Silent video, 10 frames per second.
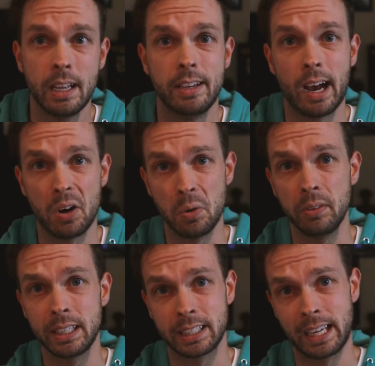Not
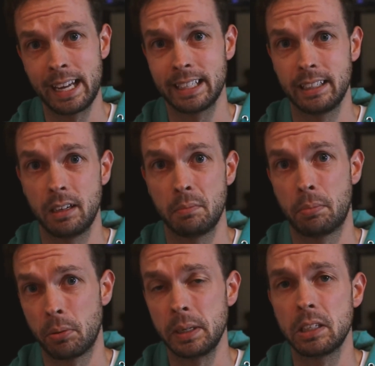only is that a
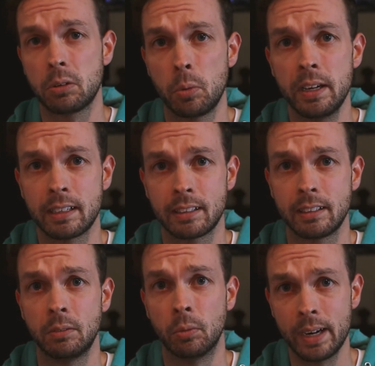pretty quick
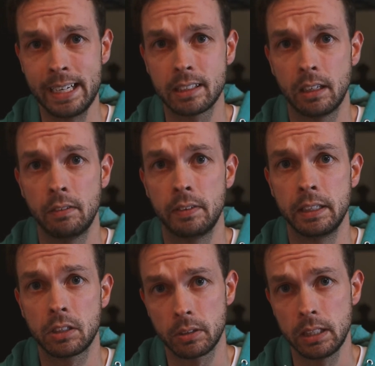rate of
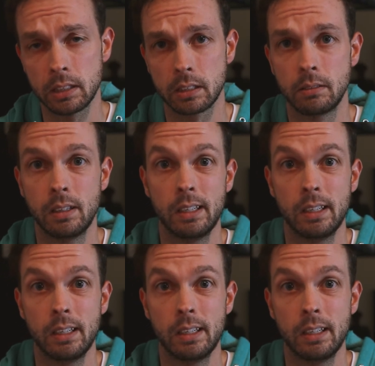increase,